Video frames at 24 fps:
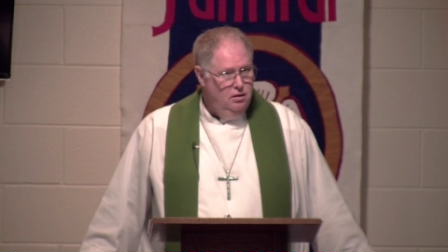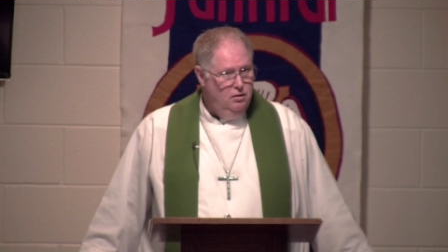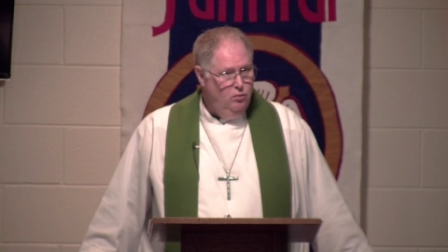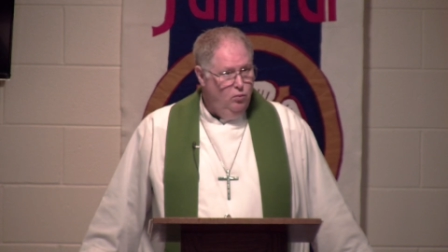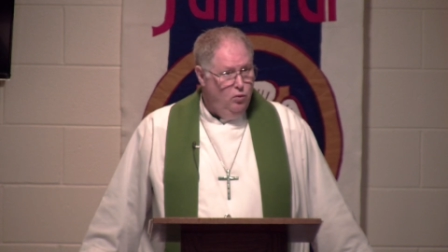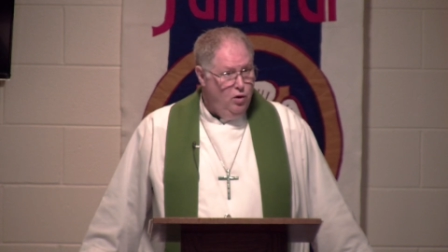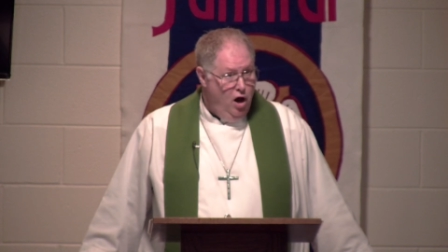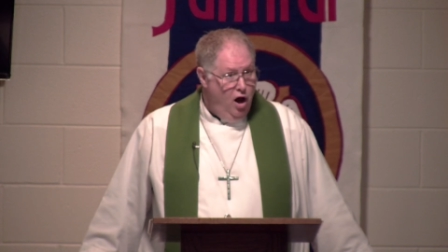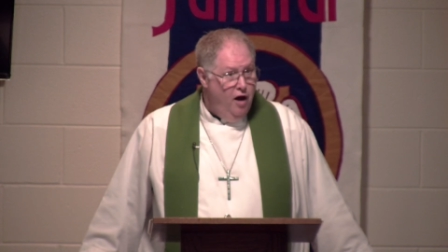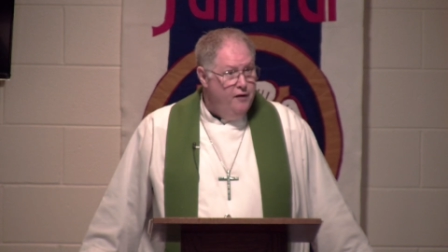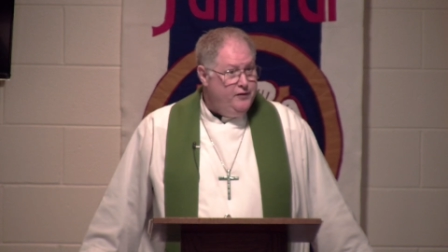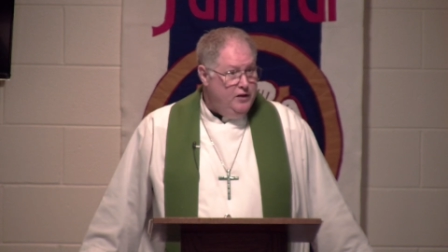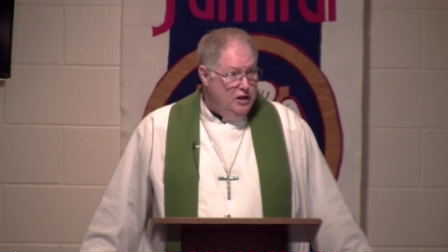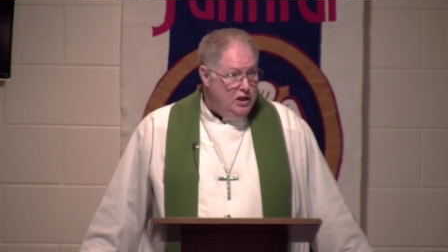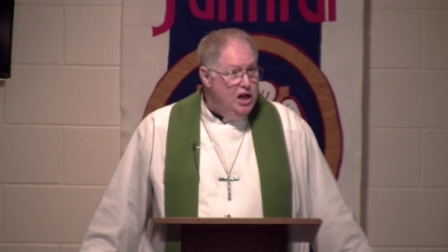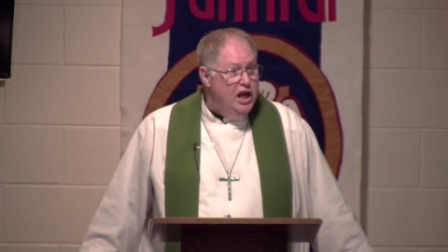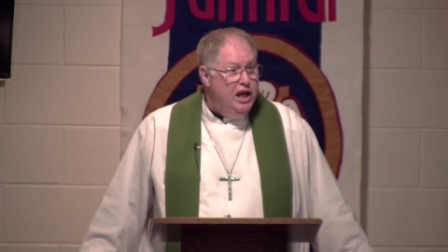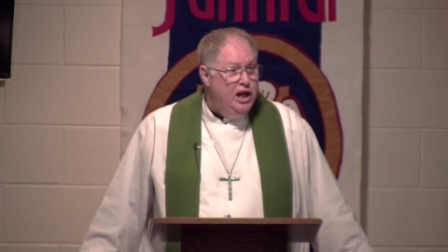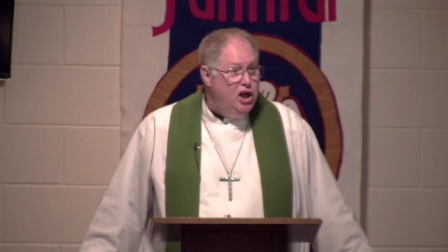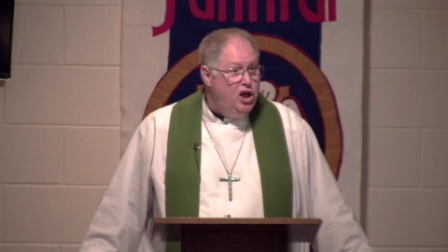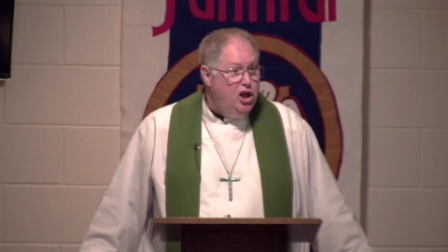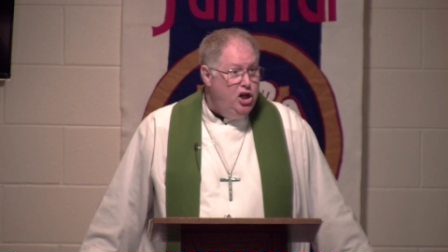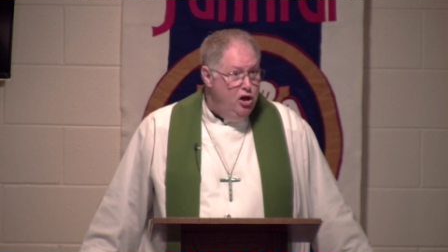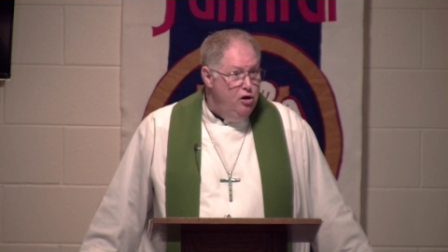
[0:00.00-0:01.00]
We often
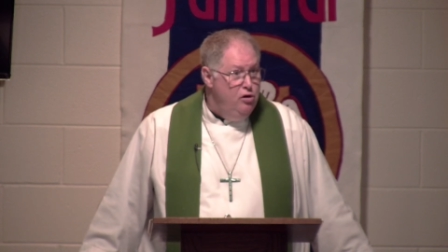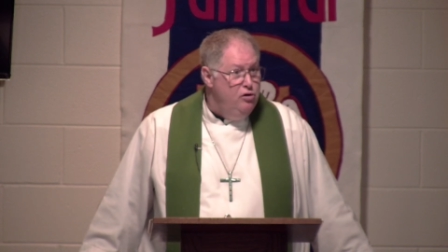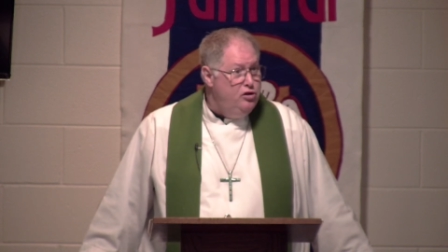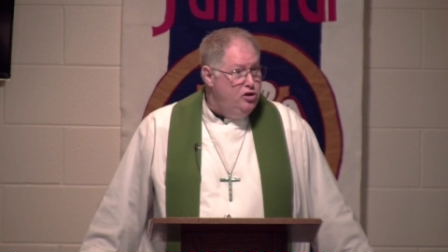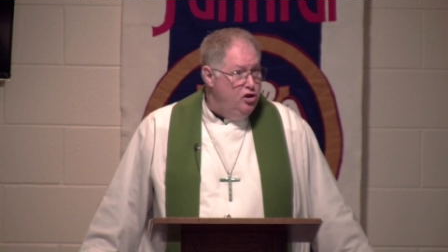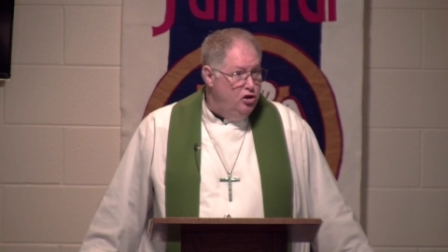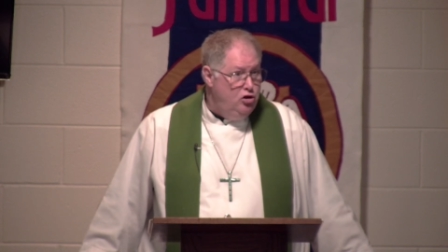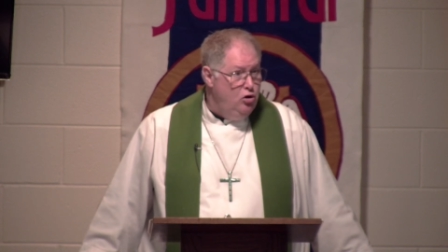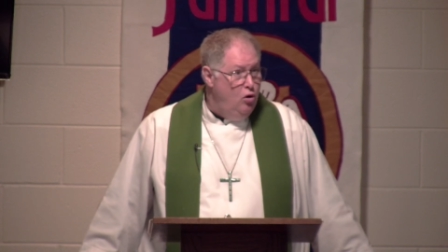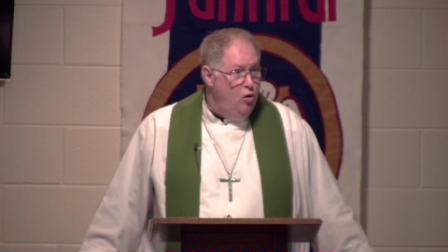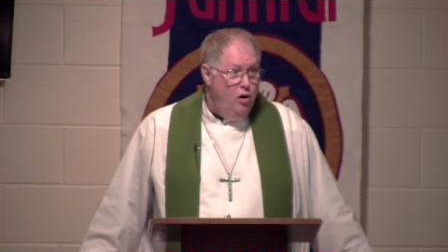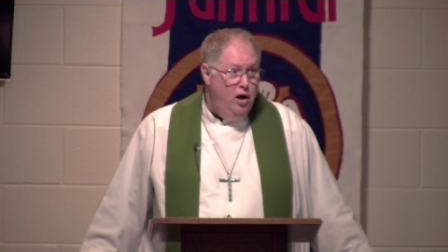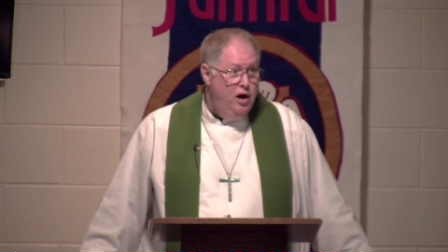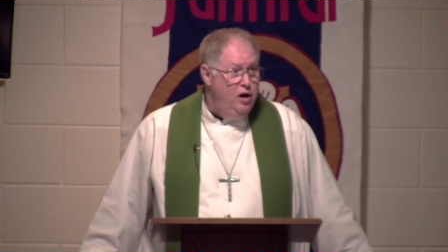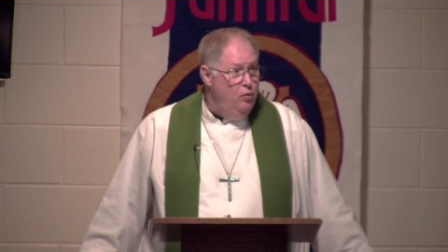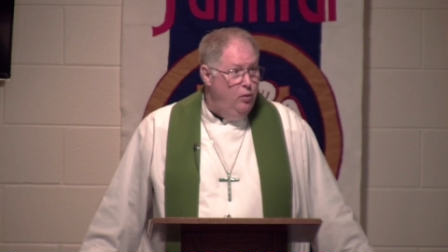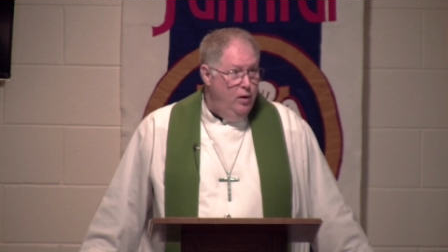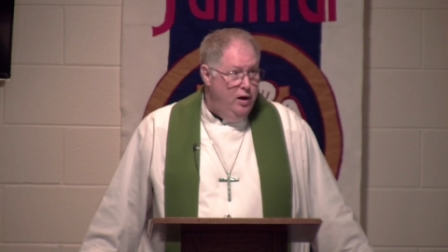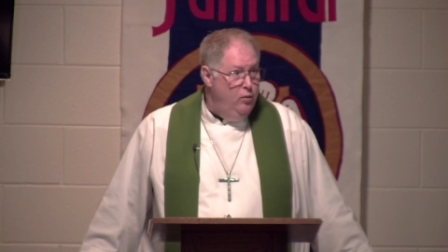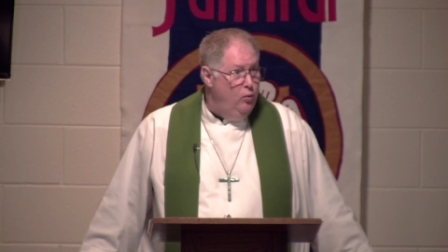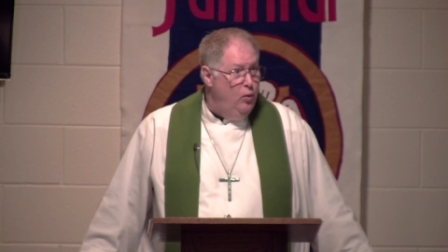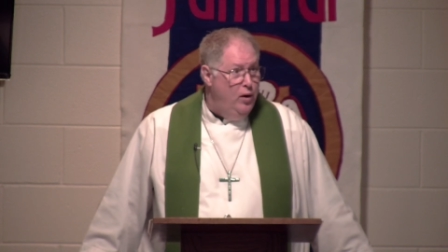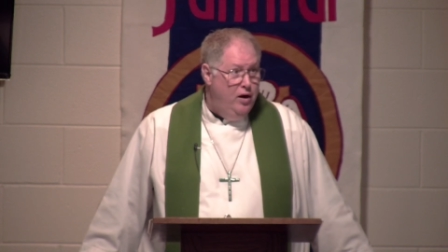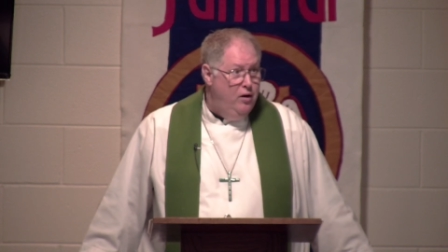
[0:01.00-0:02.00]
get accusatory
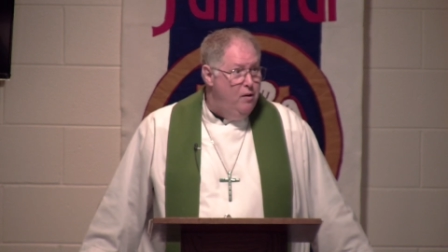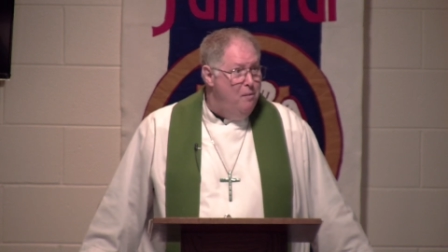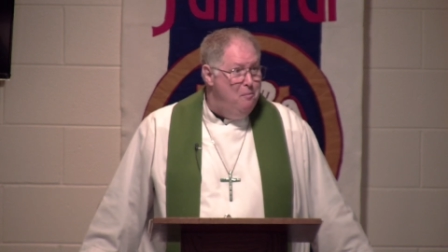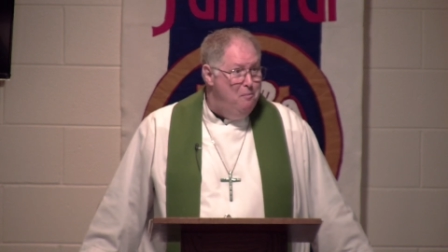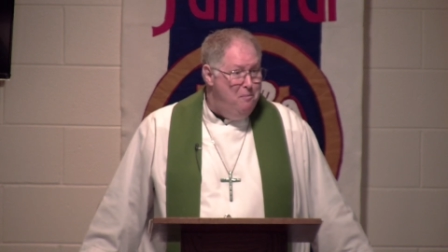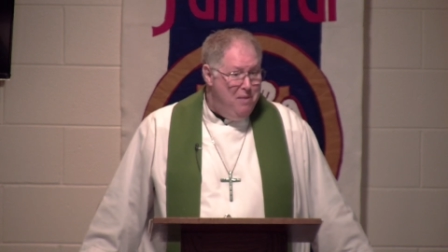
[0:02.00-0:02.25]
when we're